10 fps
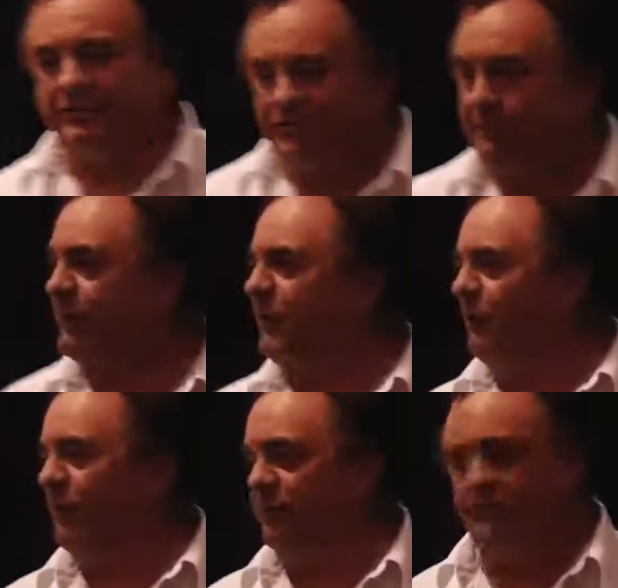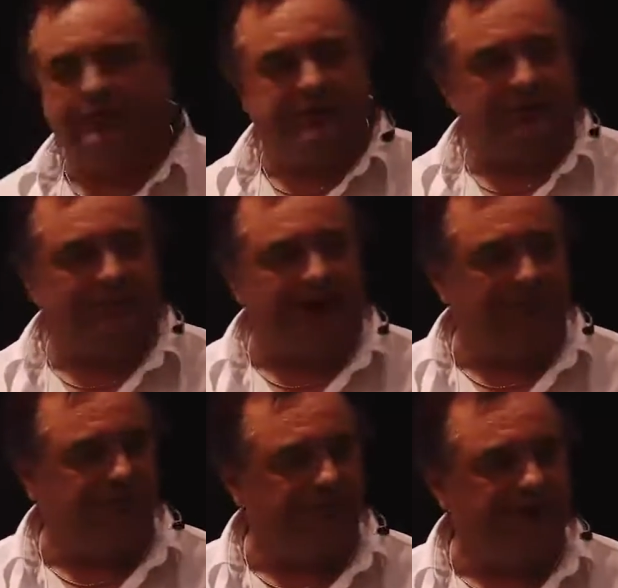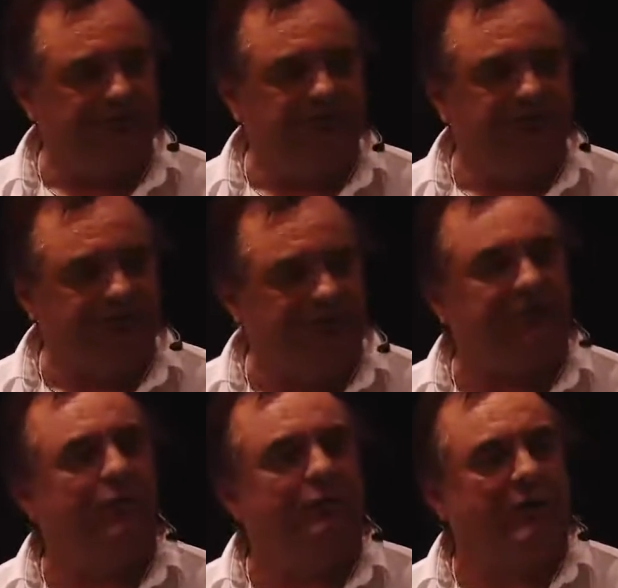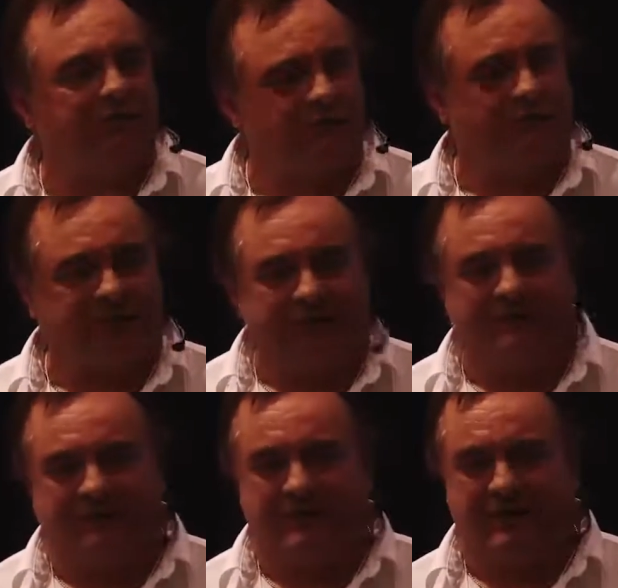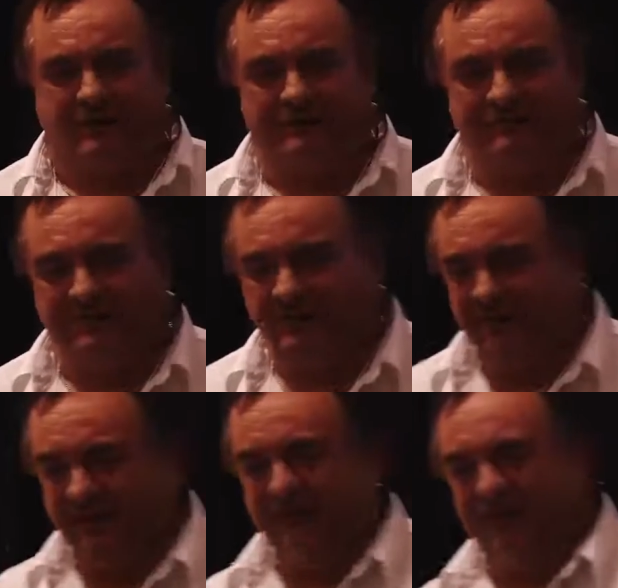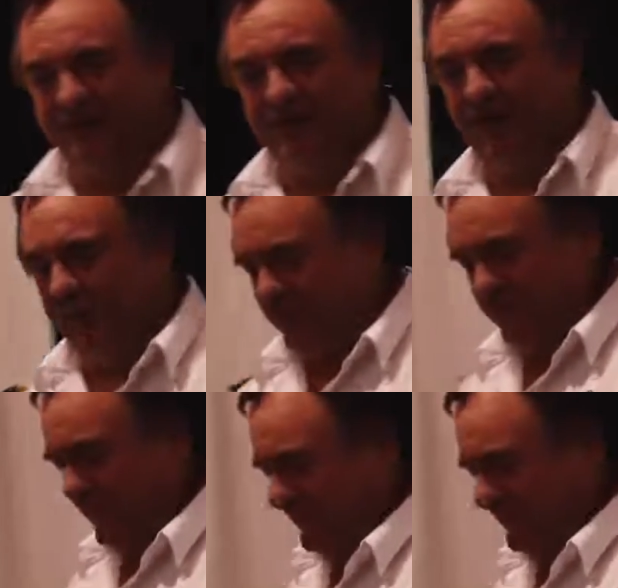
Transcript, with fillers: is typical when you're doing these applications. You never know what you're going to come across. Every job is